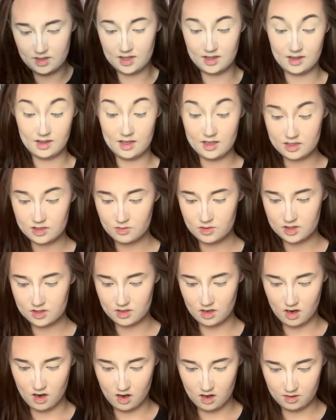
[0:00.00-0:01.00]
This one's a
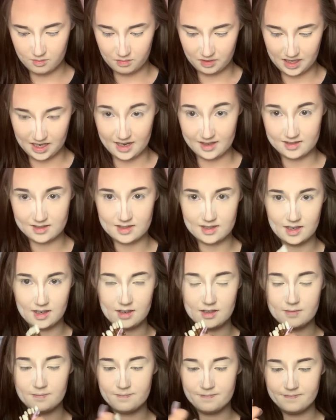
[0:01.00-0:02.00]
hard
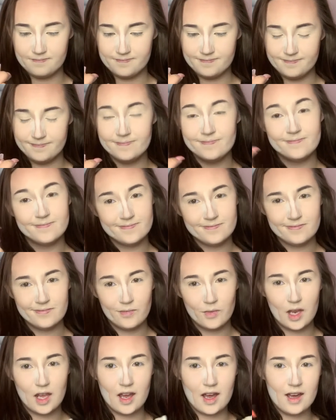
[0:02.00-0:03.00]
plastic.
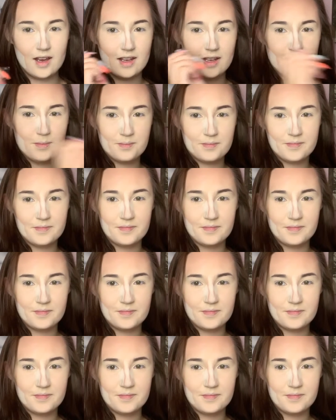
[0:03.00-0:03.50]
Got it.